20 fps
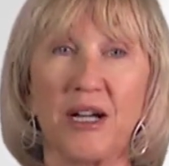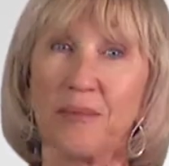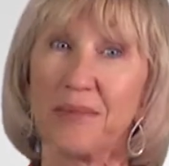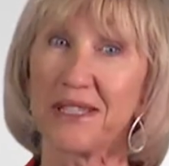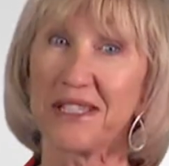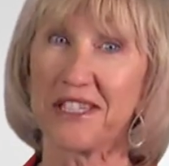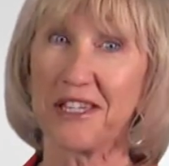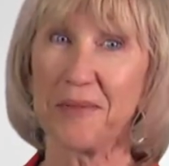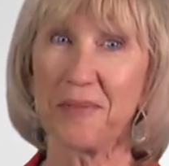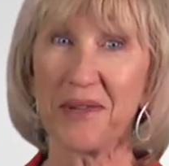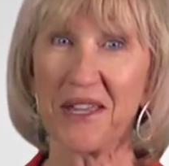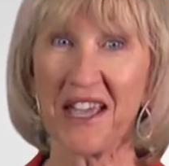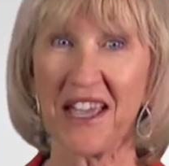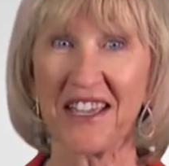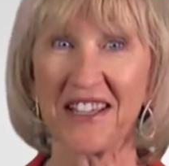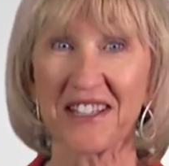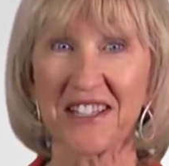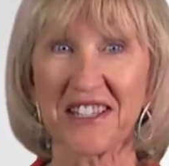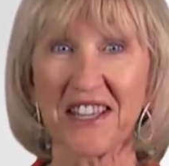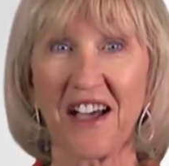but
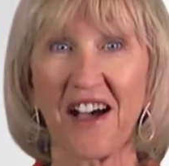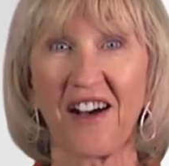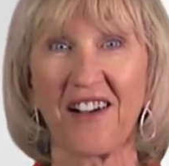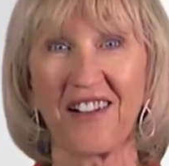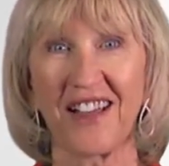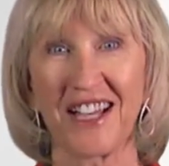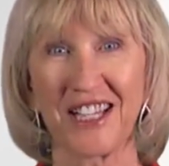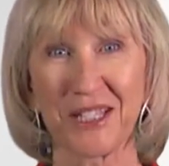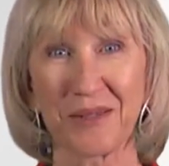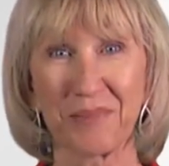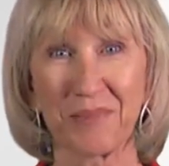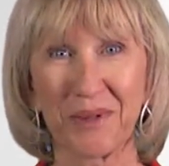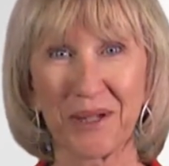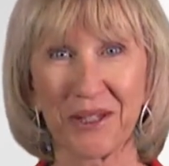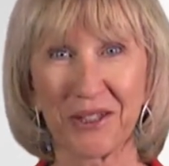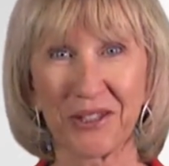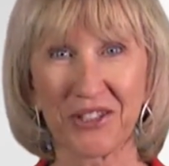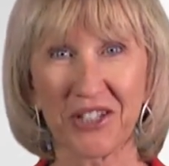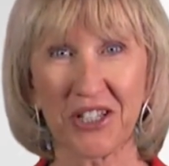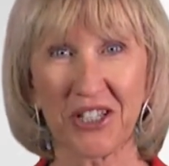CPAexcel has
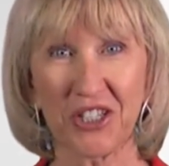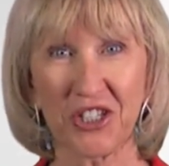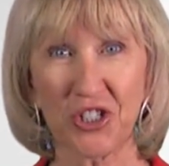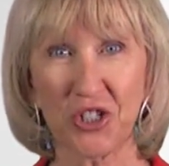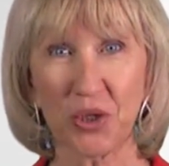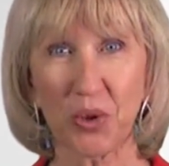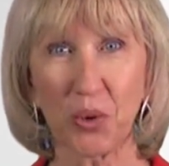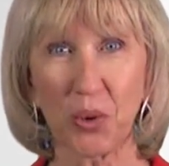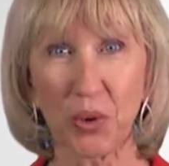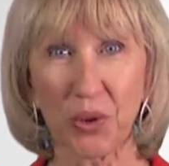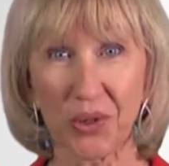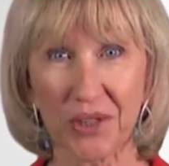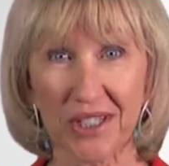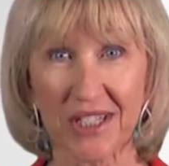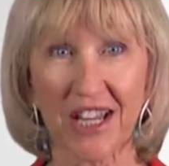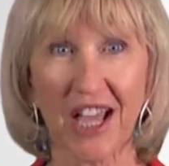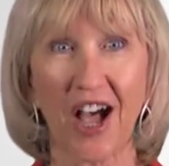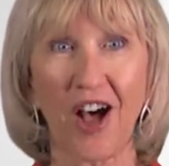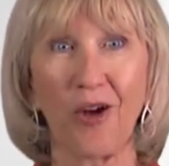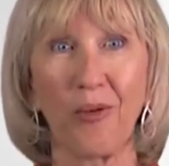built-in tools
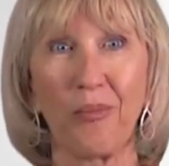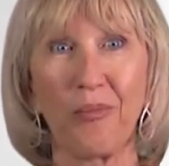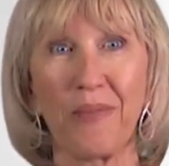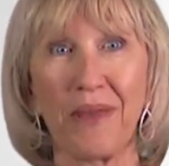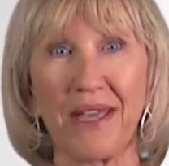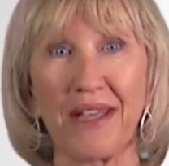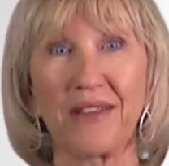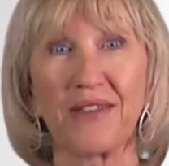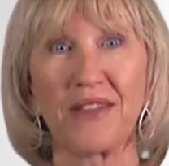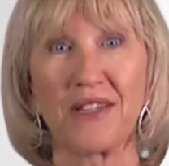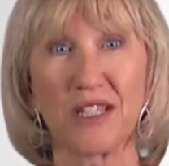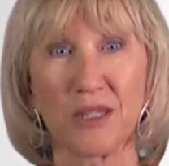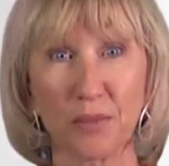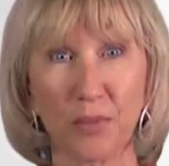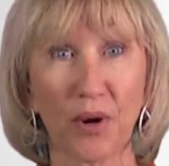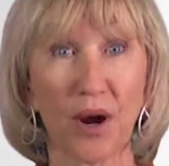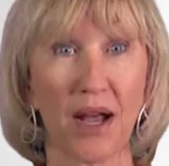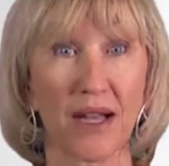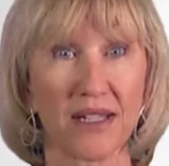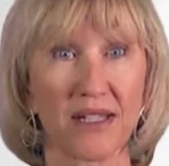to help make this
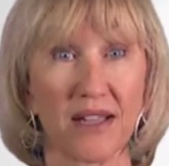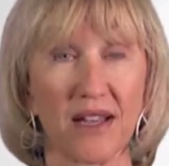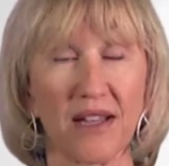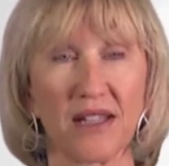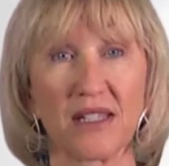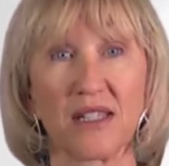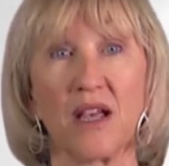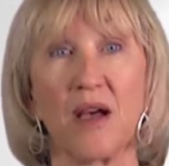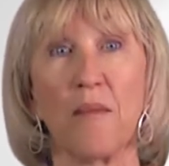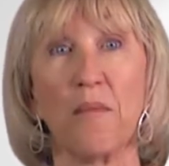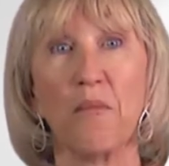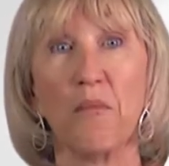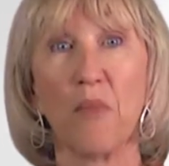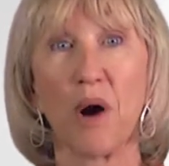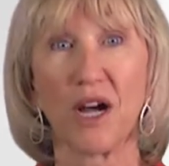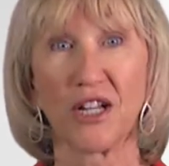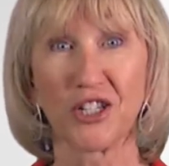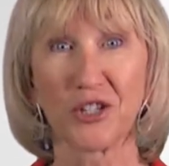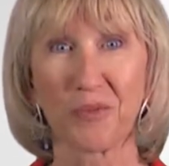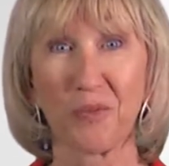process
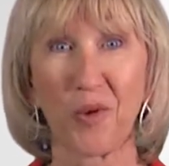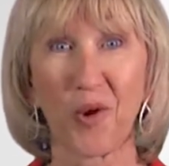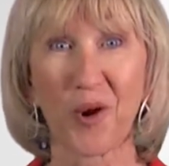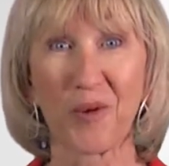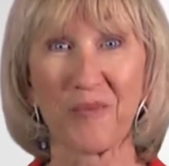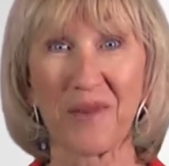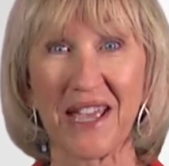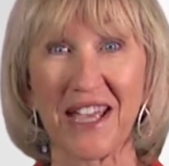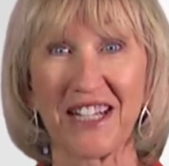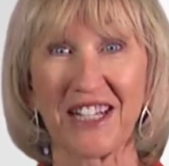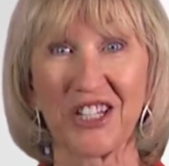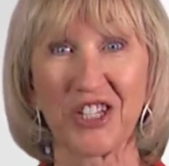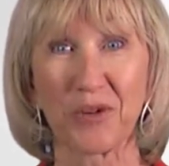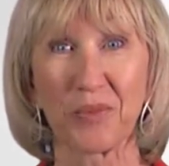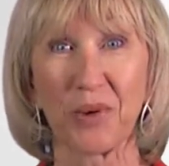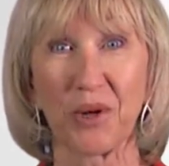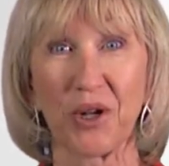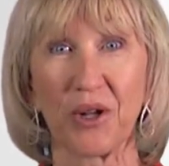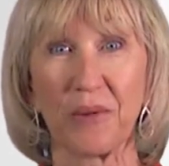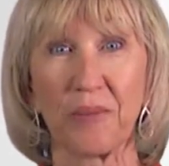much more
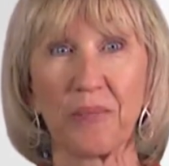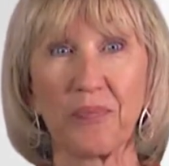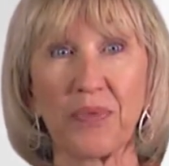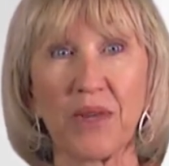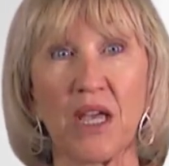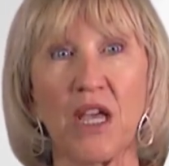manageable.